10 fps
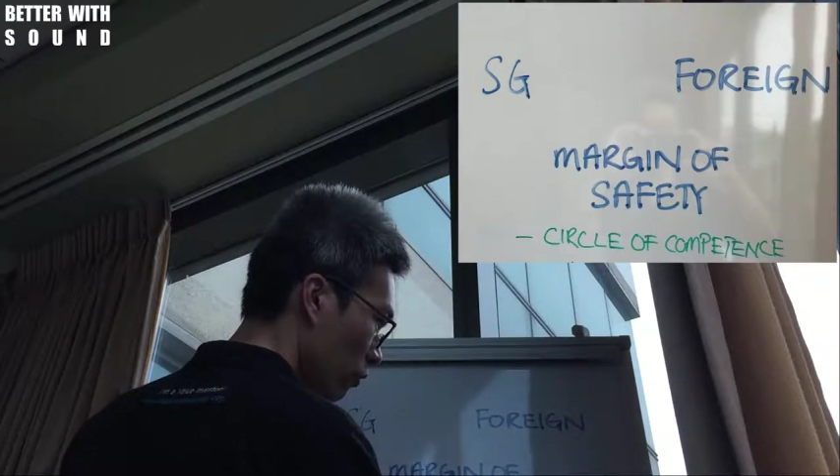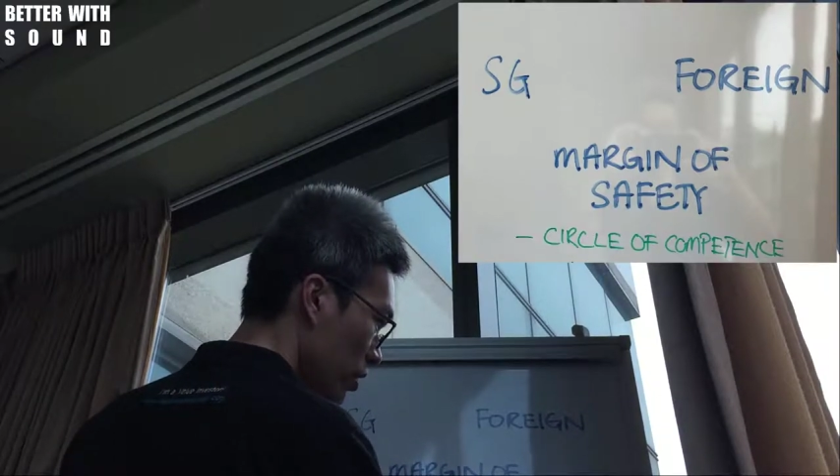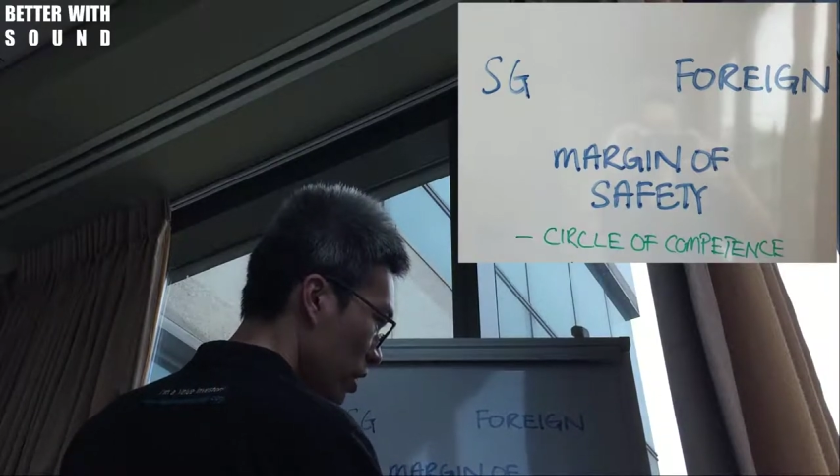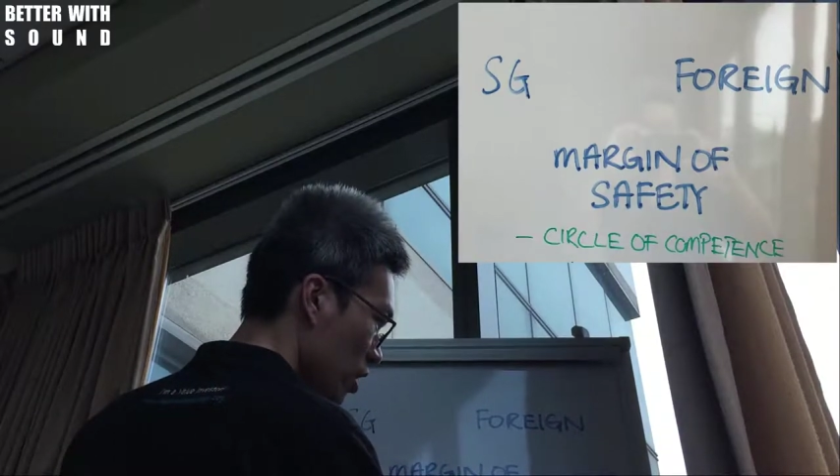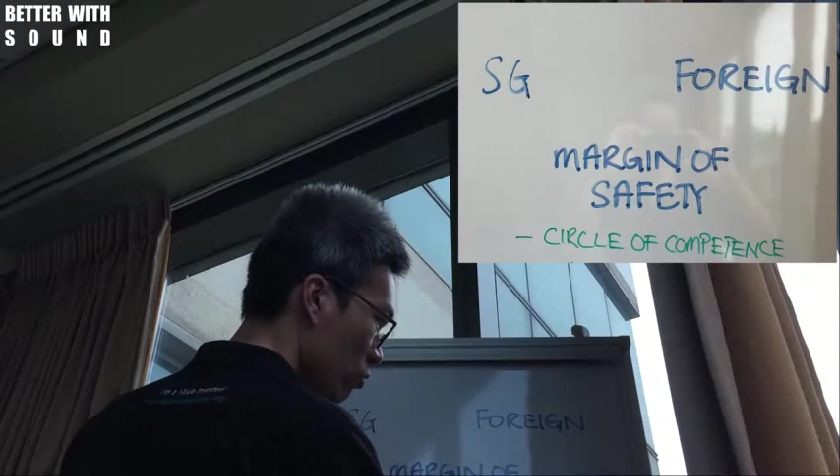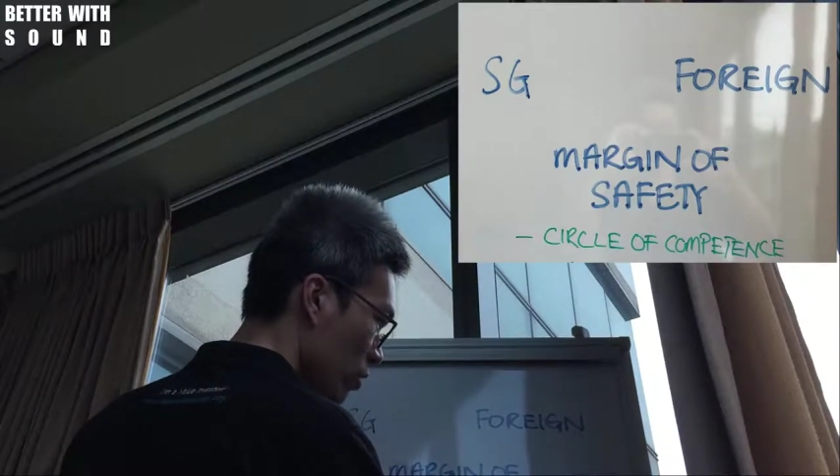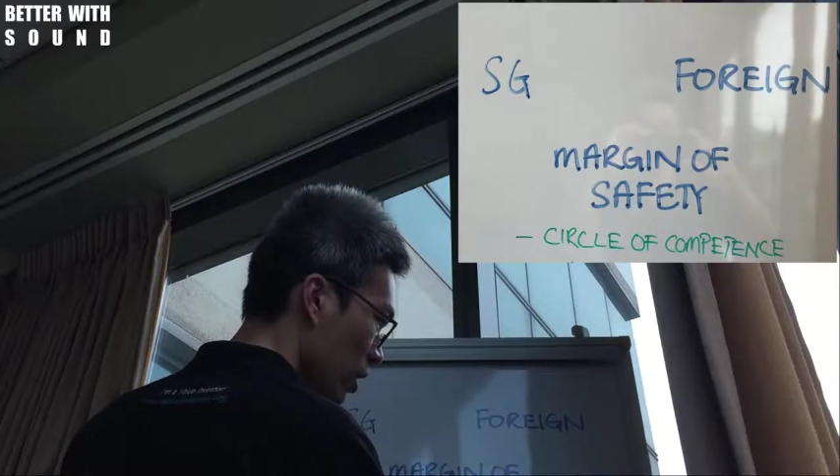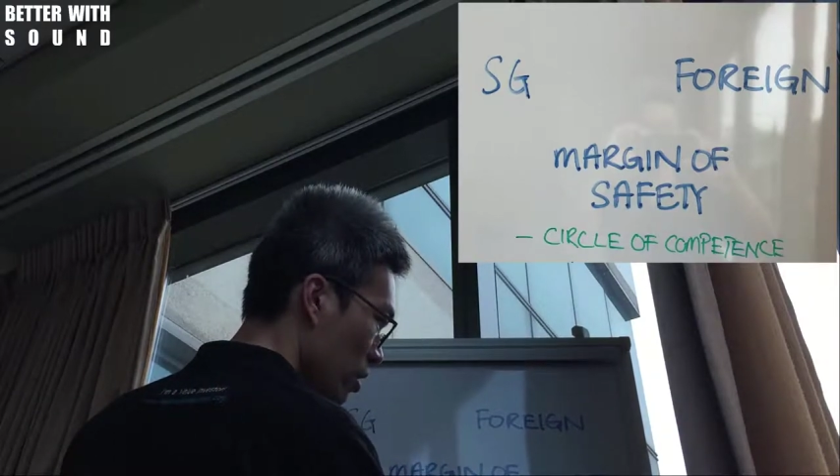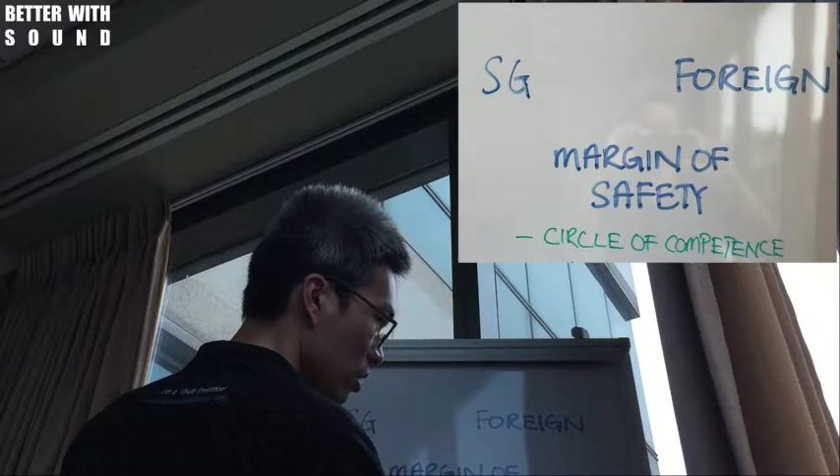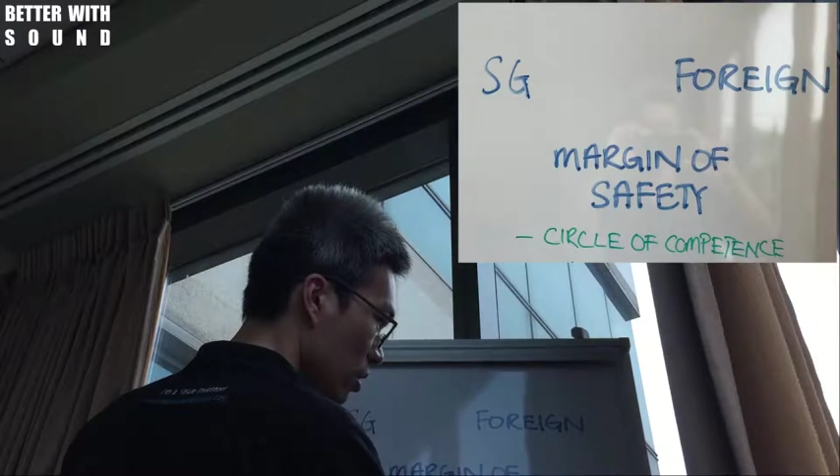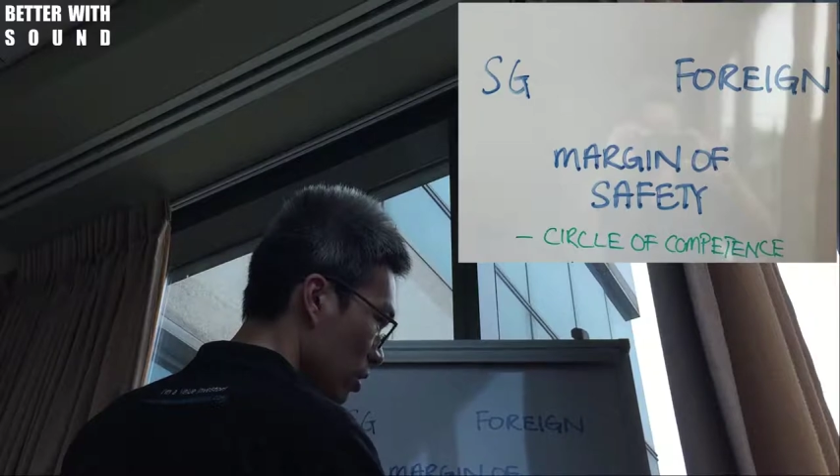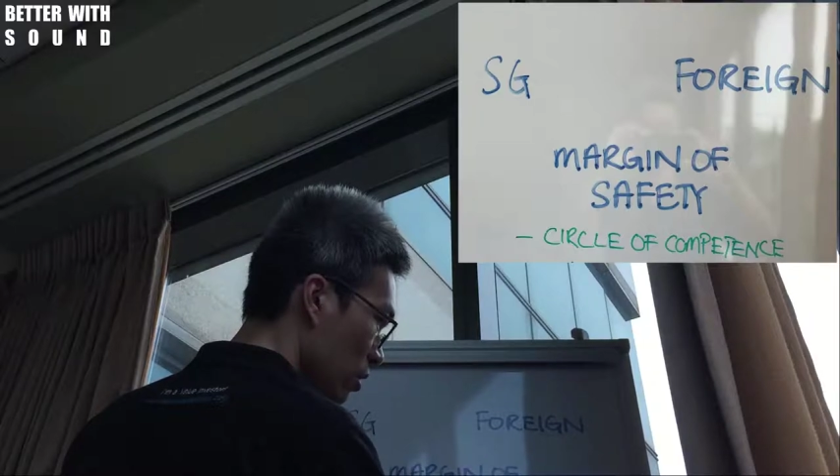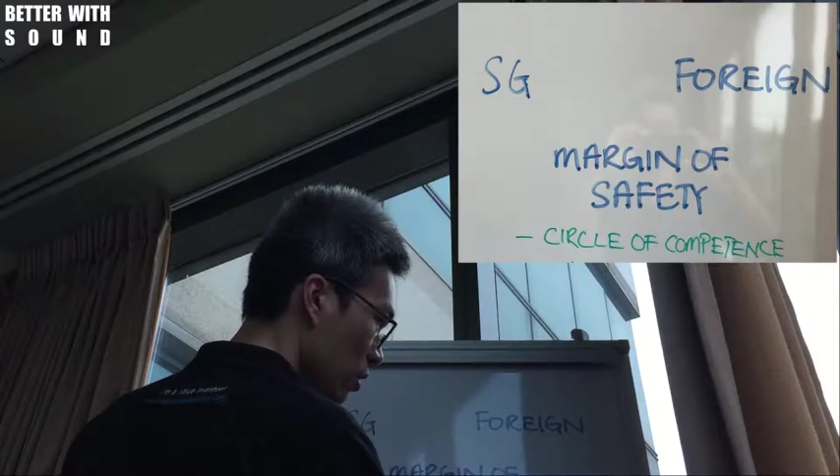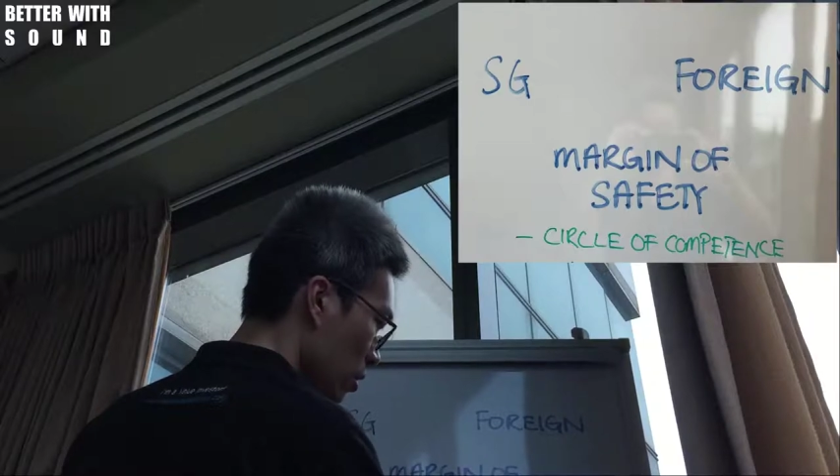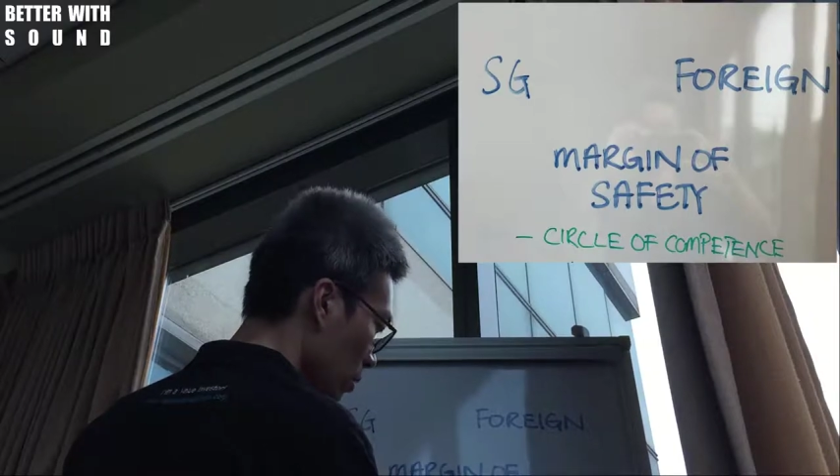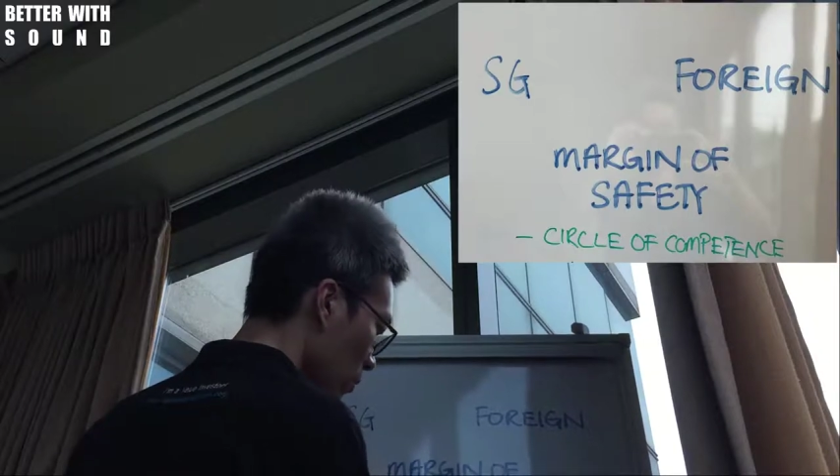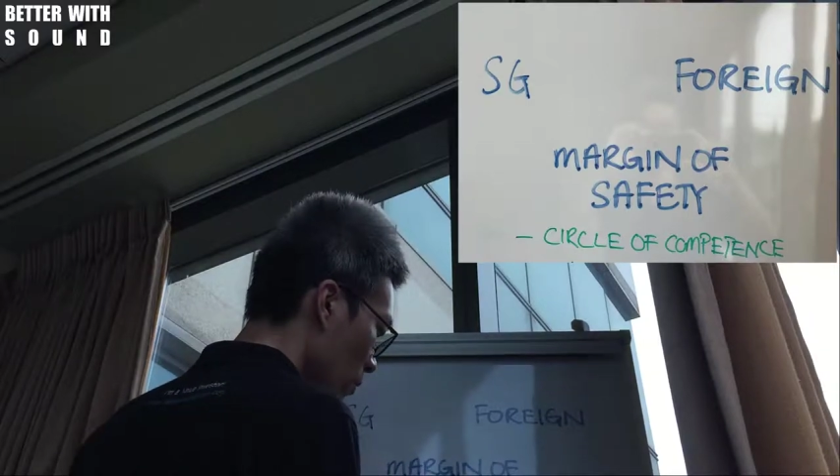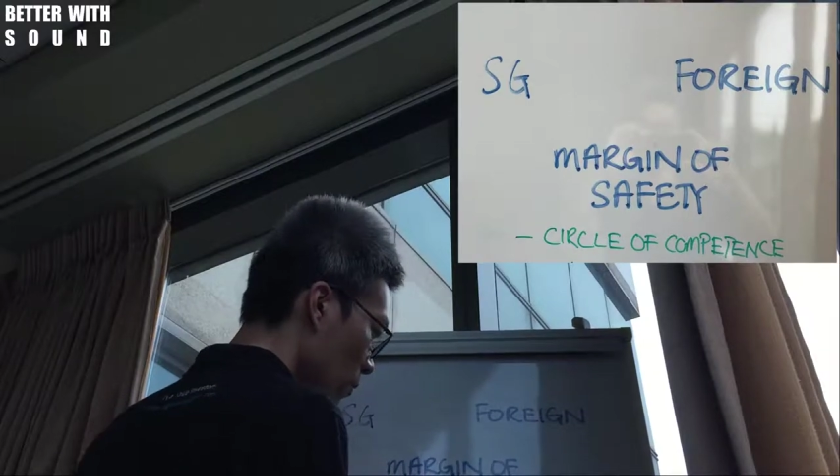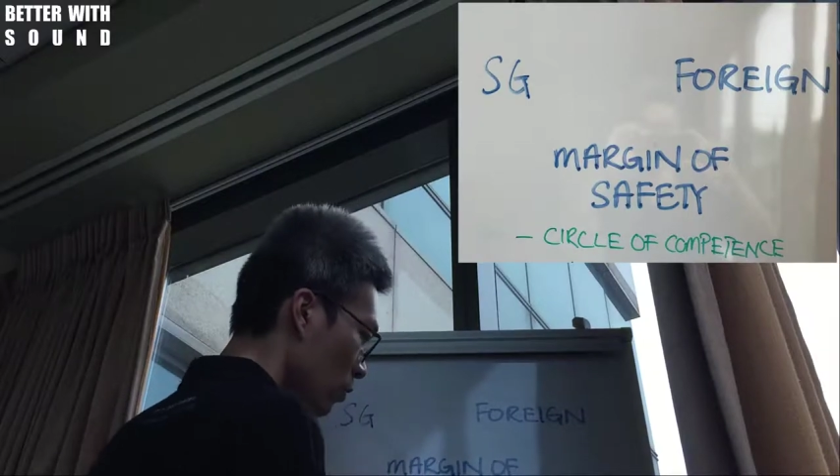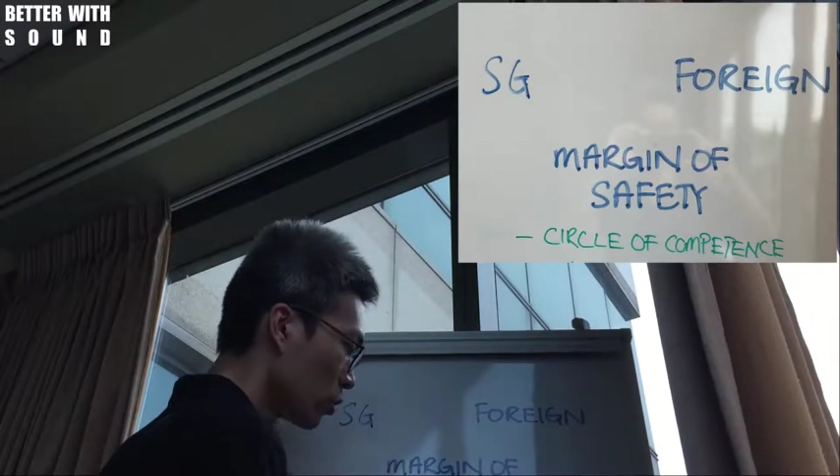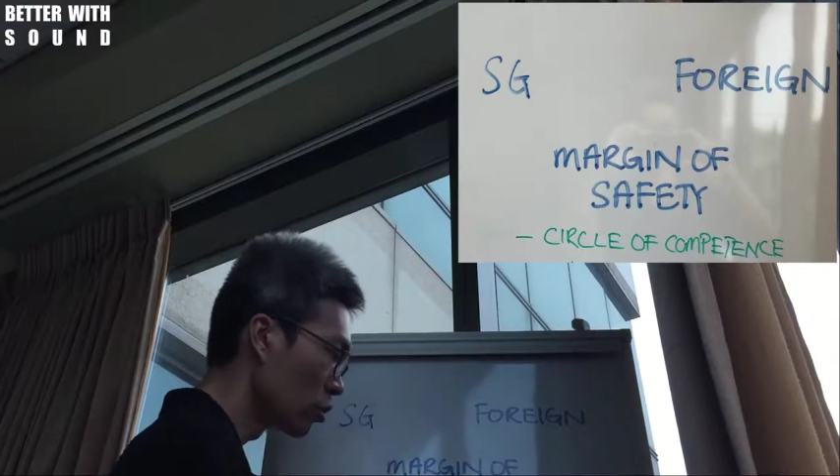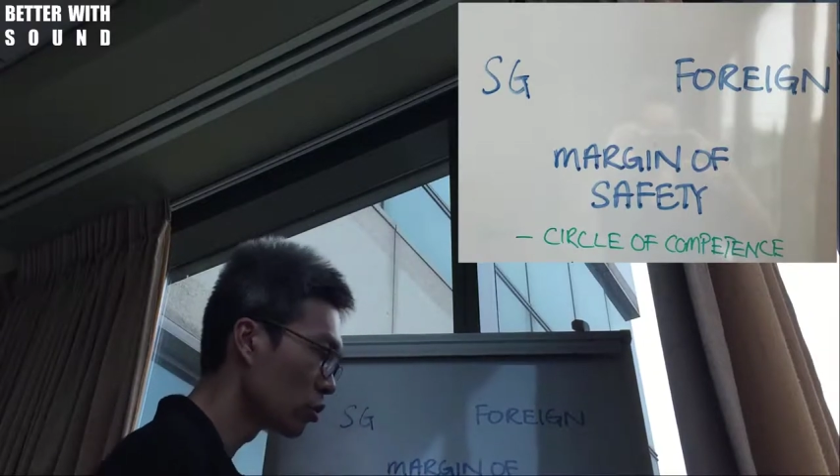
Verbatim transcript: overseas REITs, do